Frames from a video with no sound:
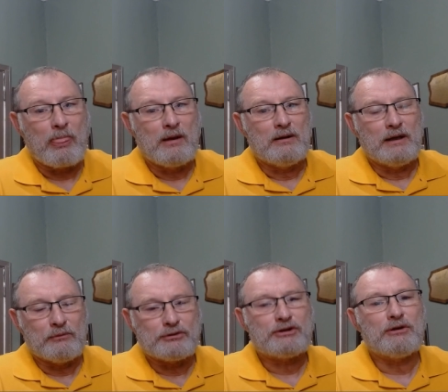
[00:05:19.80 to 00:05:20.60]
It
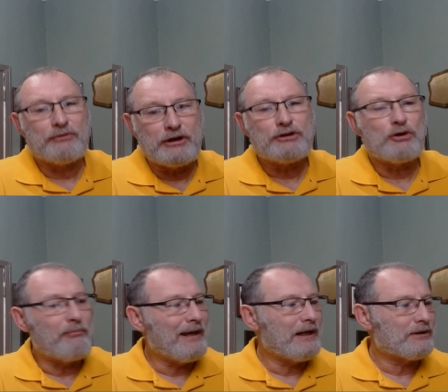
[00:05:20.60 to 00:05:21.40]
was still
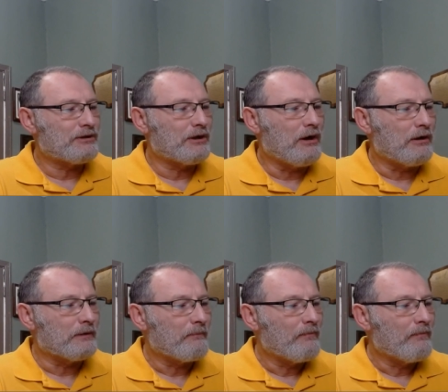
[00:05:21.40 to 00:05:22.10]
disobedience to God